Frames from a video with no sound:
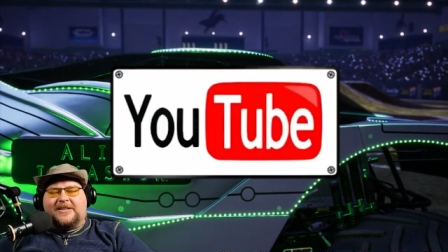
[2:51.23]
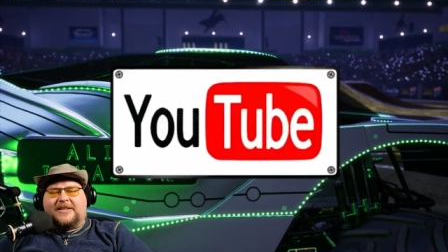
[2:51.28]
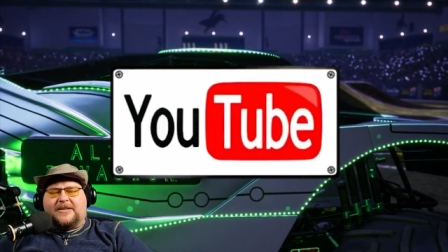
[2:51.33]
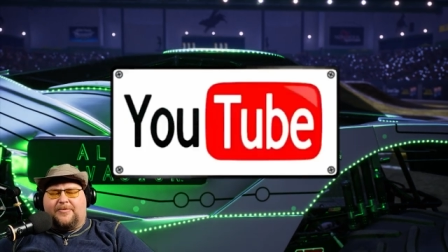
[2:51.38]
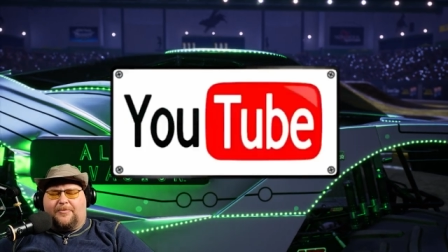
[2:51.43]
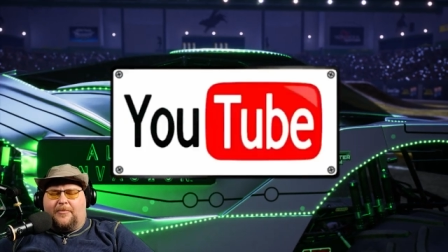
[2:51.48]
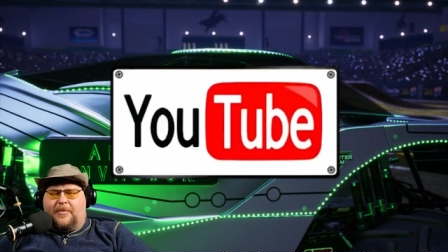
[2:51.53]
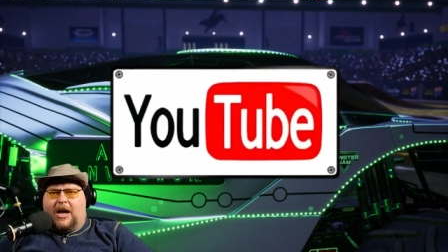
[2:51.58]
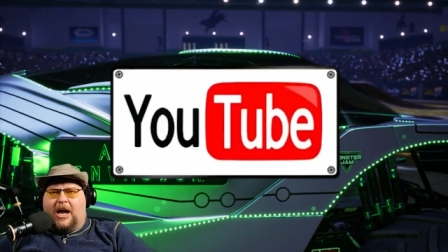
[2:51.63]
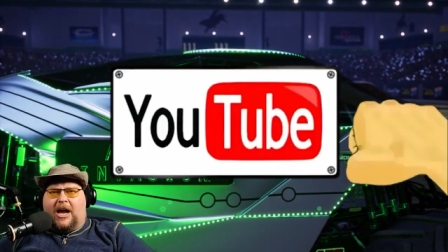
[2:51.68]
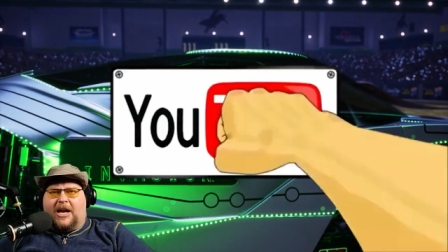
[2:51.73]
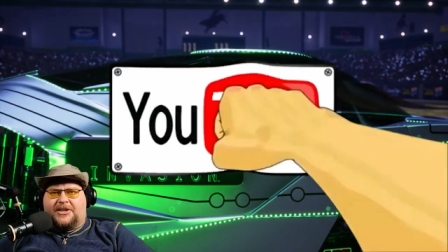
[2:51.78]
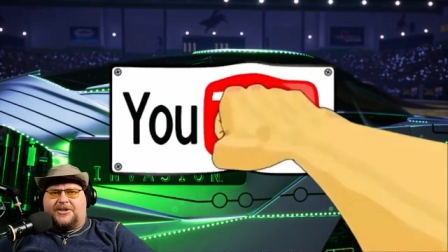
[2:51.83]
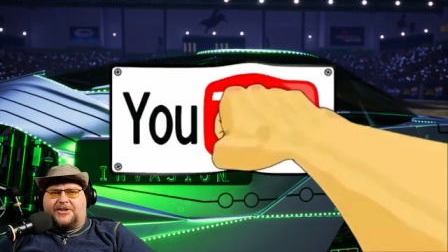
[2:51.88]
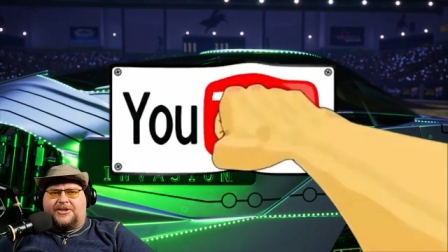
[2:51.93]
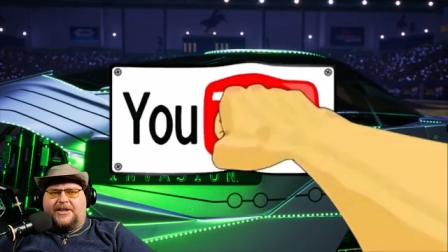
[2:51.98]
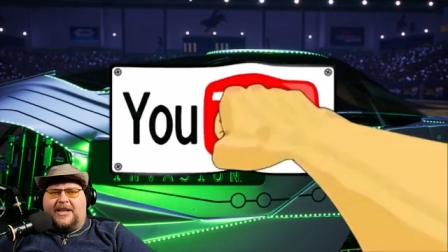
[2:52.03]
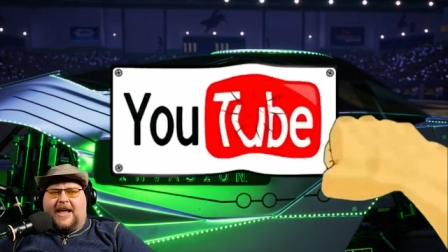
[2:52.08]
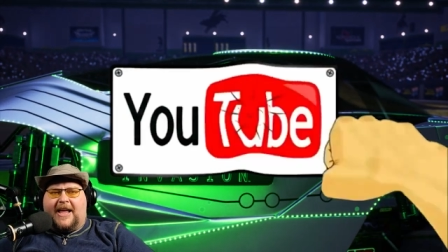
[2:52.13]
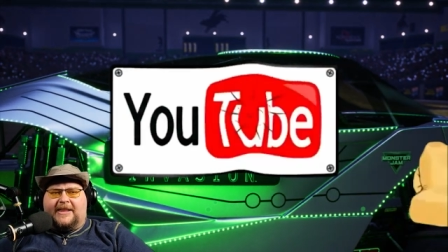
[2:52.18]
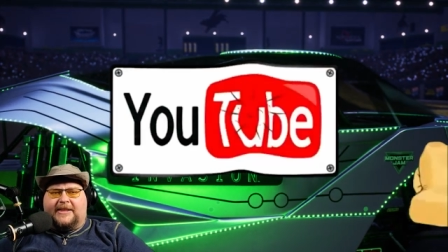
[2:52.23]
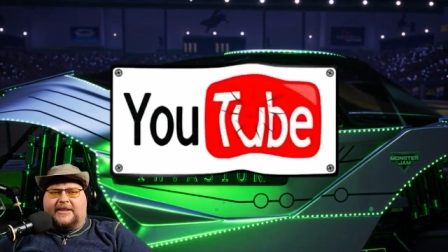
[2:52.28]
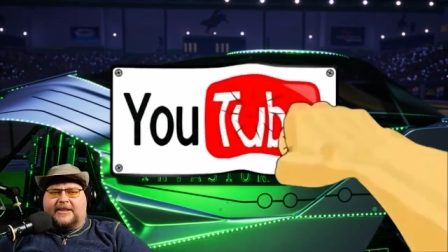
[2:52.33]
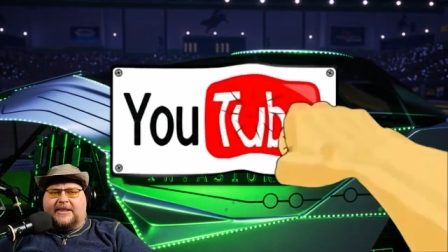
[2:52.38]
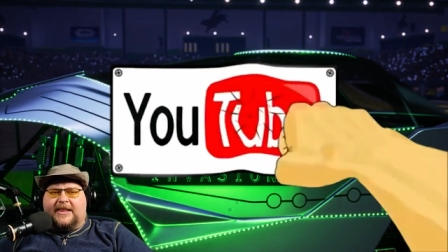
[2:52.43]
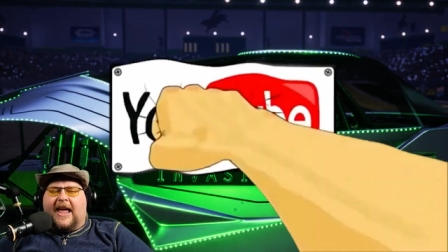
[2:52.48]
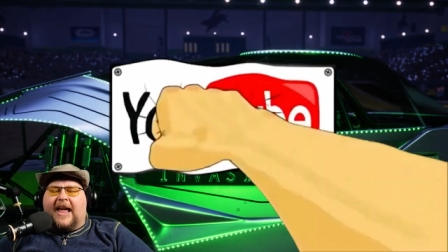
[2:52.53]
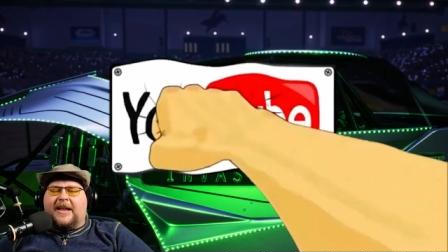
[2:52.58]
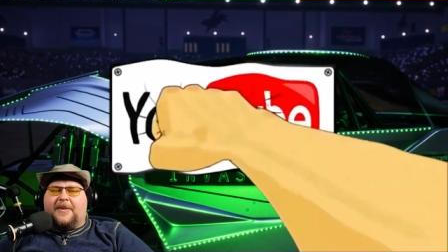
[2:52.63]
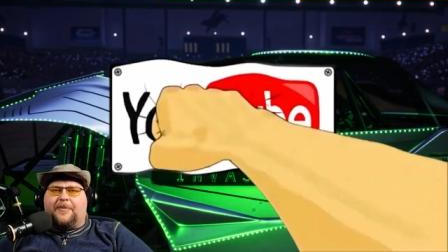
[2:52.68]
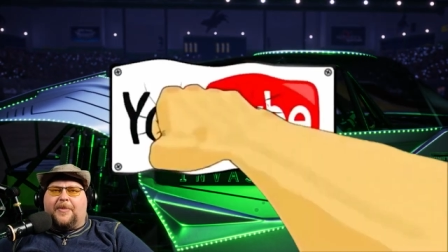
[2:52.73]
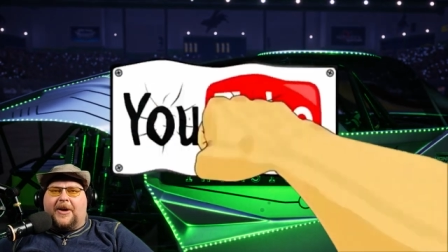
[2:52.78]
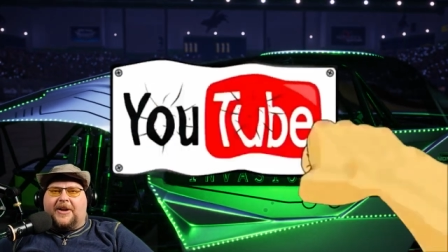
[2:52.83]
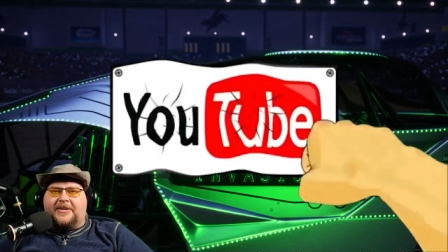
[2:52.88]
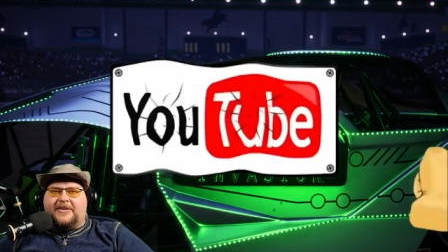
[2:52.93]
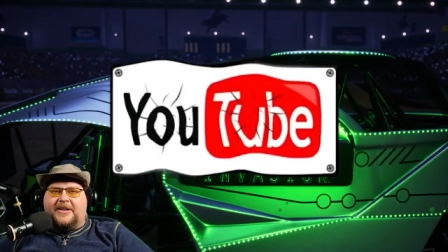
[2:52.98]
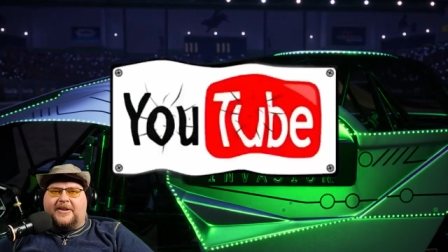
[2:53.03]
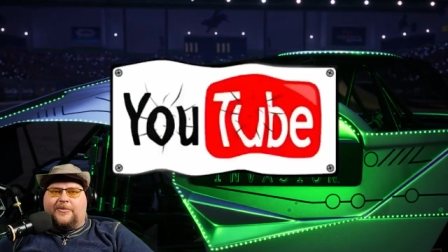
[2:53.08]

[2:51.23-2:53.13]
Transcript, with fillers: smash that like button.